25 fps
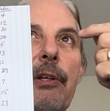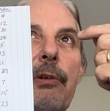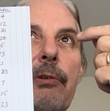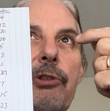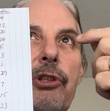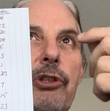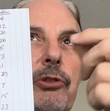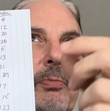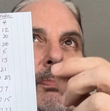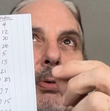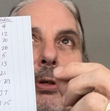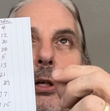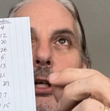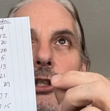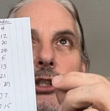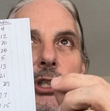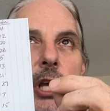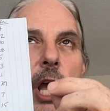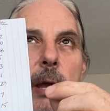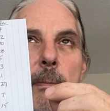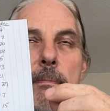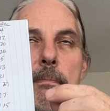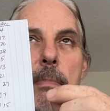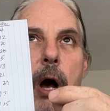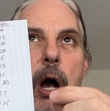just put a
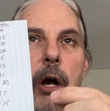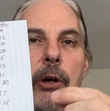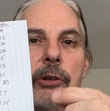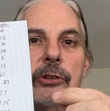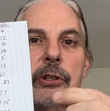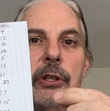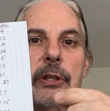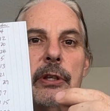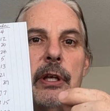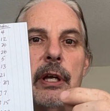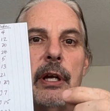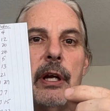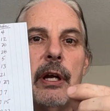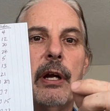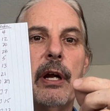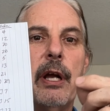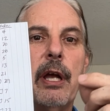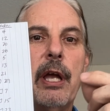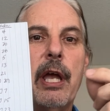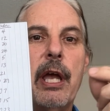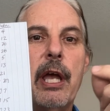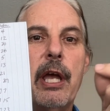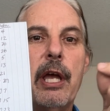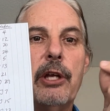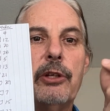checkbox in there
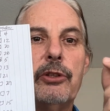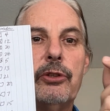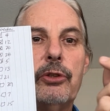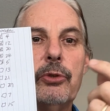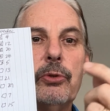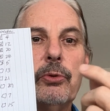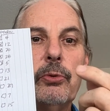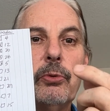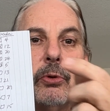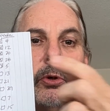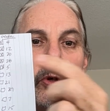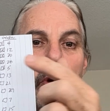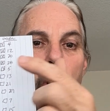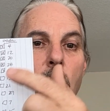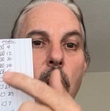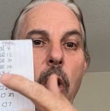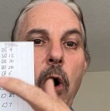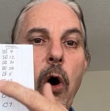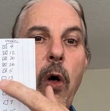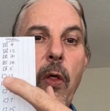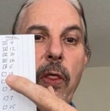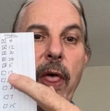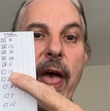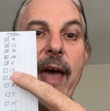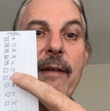to
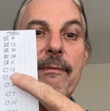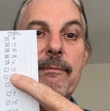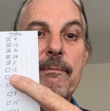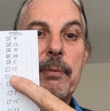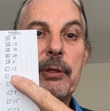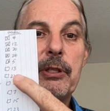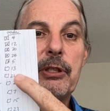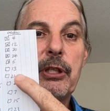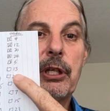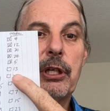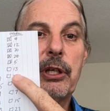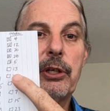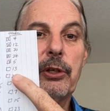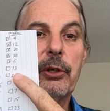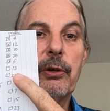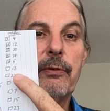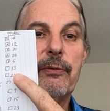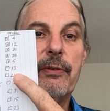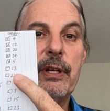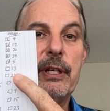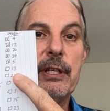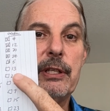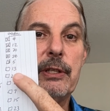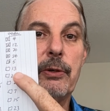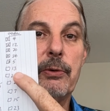call that particular
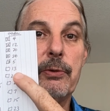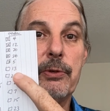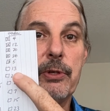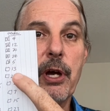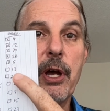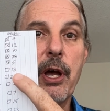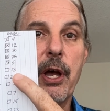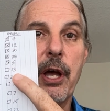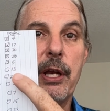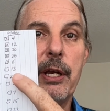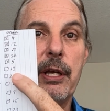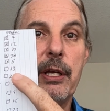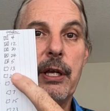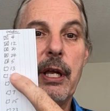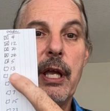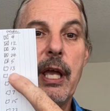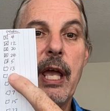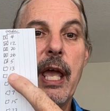video done.